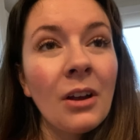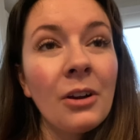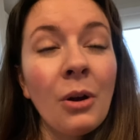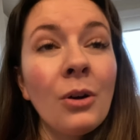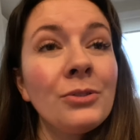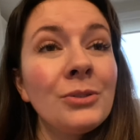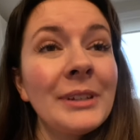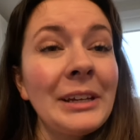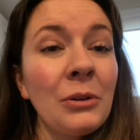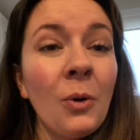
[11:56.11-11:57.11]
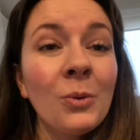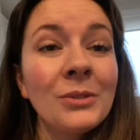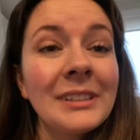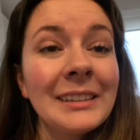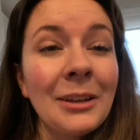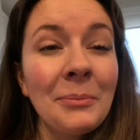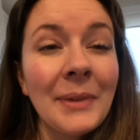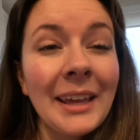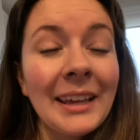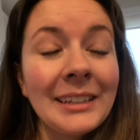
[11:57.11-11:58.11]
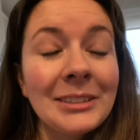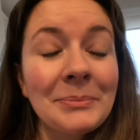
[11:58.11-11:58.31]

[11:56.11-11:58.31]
are also getting holes in them and